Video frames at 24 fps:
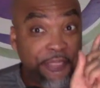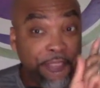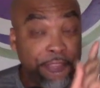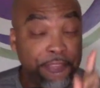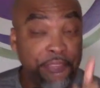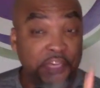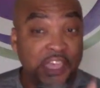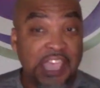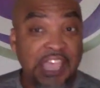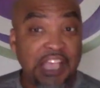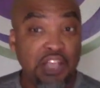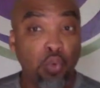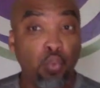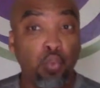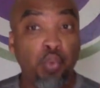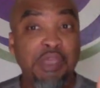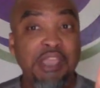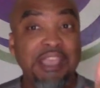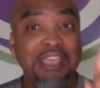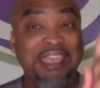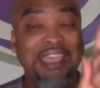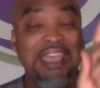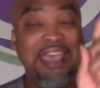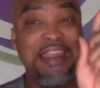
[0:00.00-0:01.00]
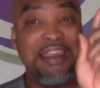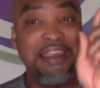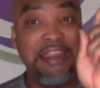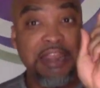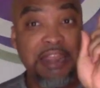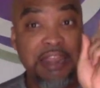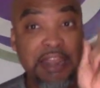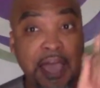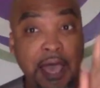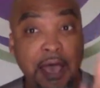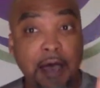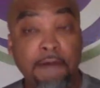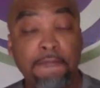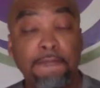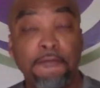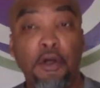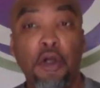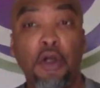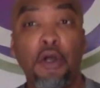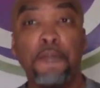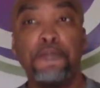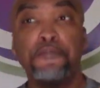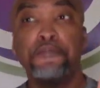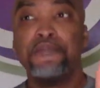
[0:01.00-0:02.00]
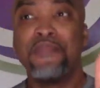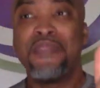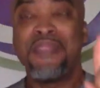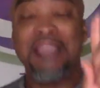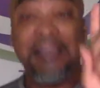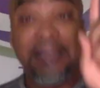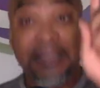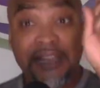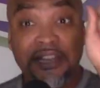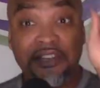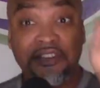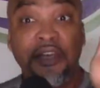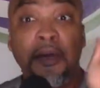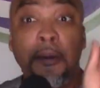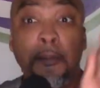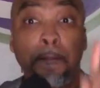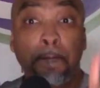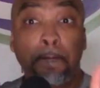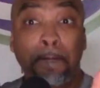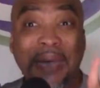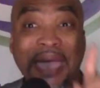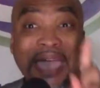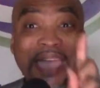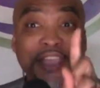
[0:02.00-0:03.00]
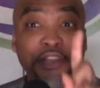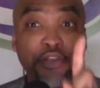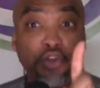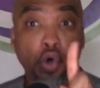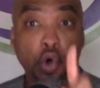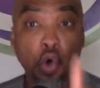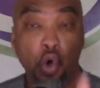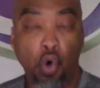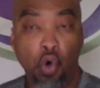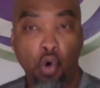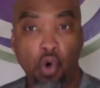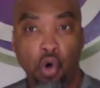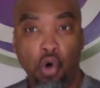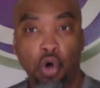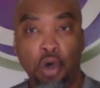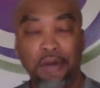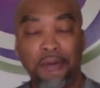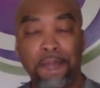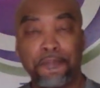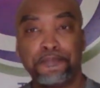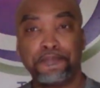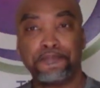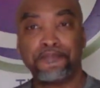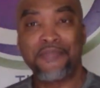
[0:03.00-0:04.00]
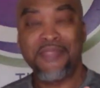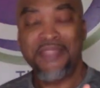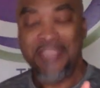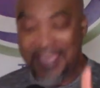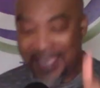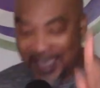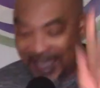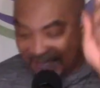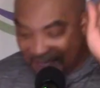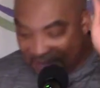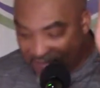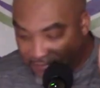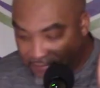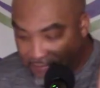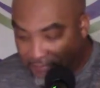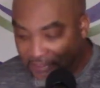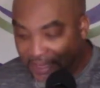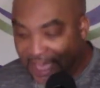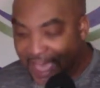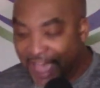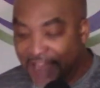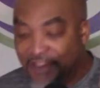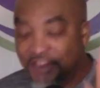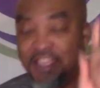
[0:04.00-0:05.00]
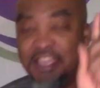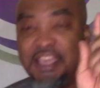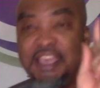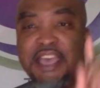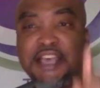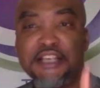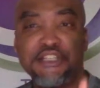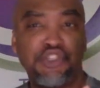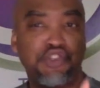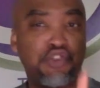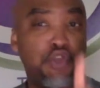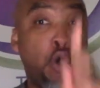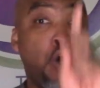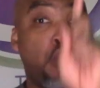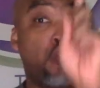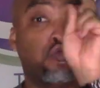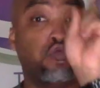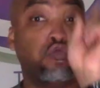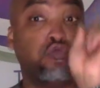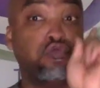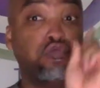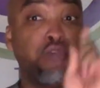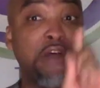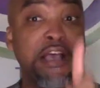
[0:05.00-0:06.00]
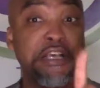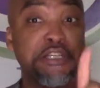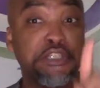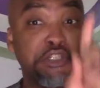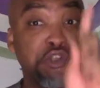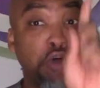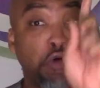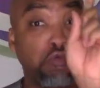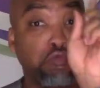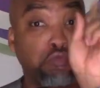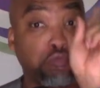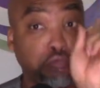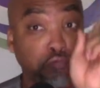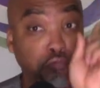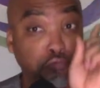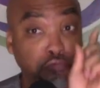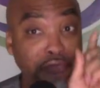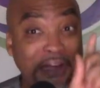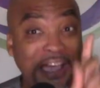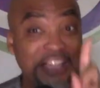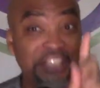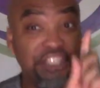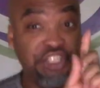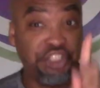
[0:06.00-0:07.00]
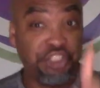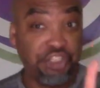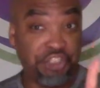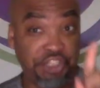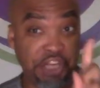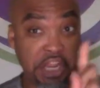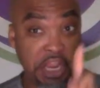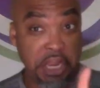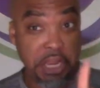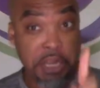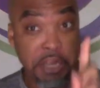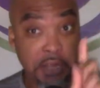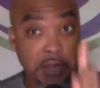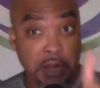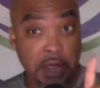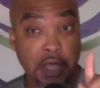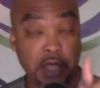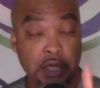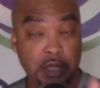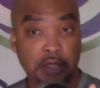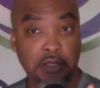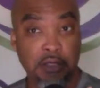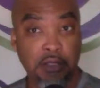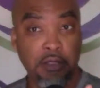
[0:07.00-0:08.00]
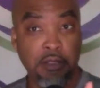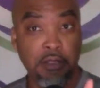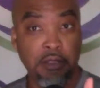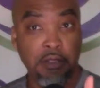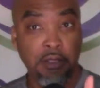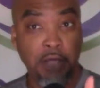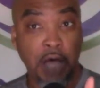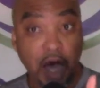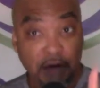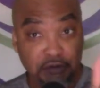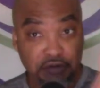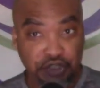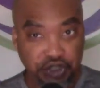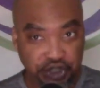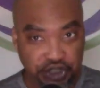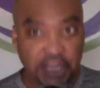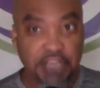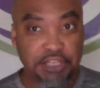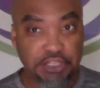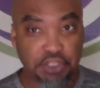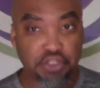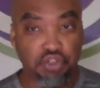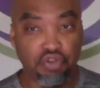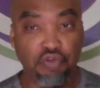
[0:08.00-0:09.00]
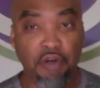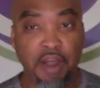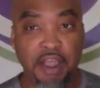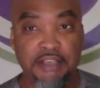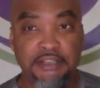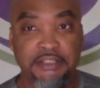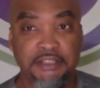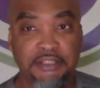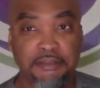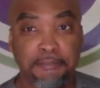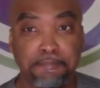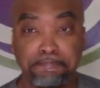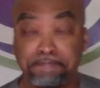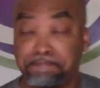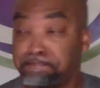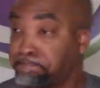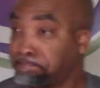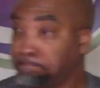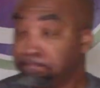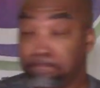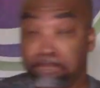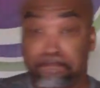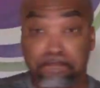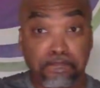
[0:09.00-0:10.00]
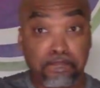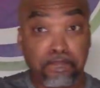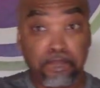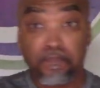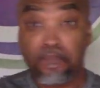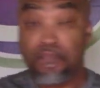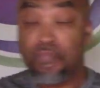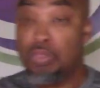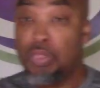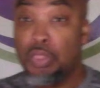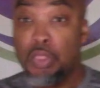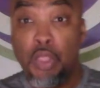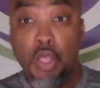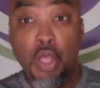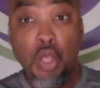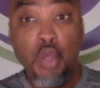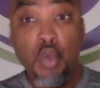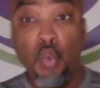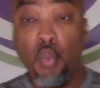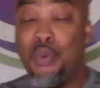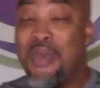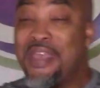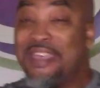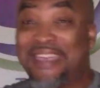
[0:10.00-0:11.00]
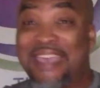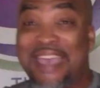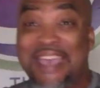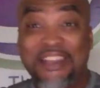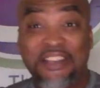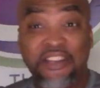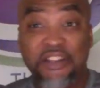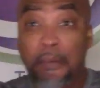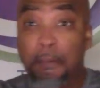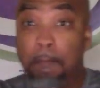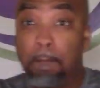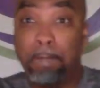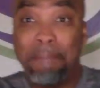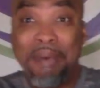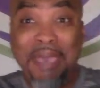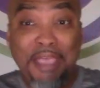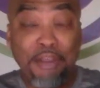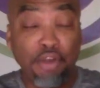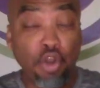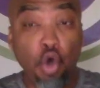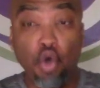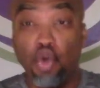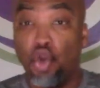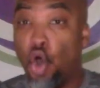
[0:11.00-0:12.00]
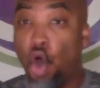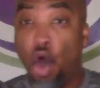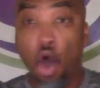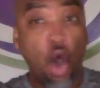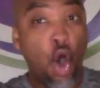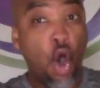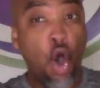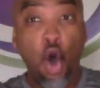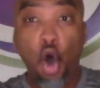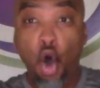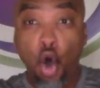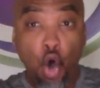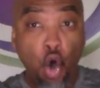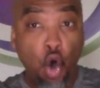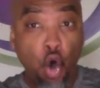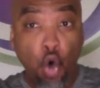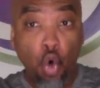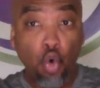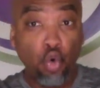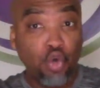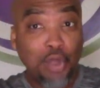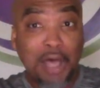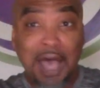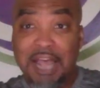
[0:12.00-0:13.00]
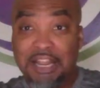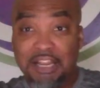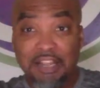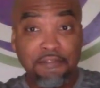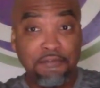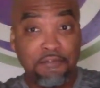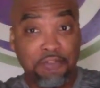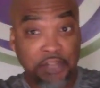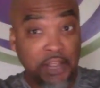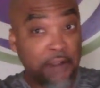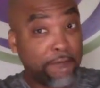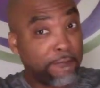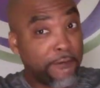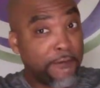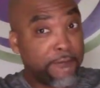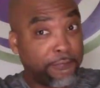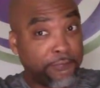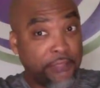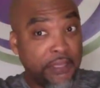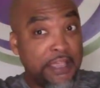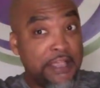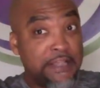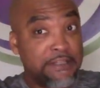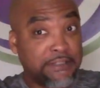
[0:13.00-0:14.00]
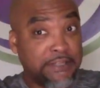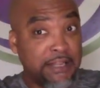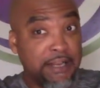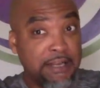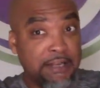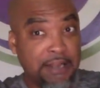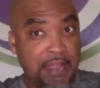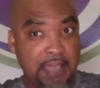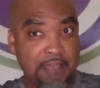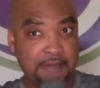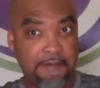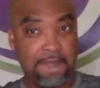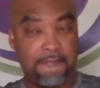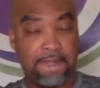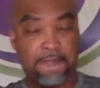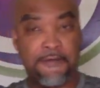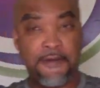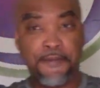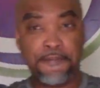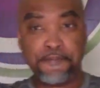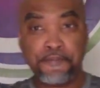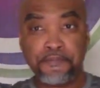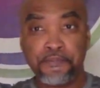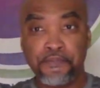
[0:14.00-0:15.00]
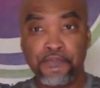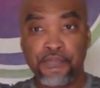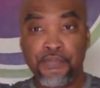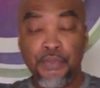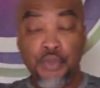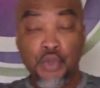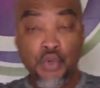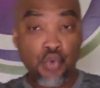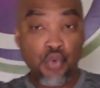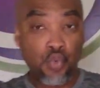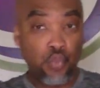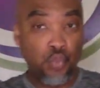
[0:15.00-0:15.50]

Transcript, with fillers: thing we can never debate on, and that is the resurrection of Jesus Christ. Amen. We can debate on a whole lot of different things in life. Mm-hmm.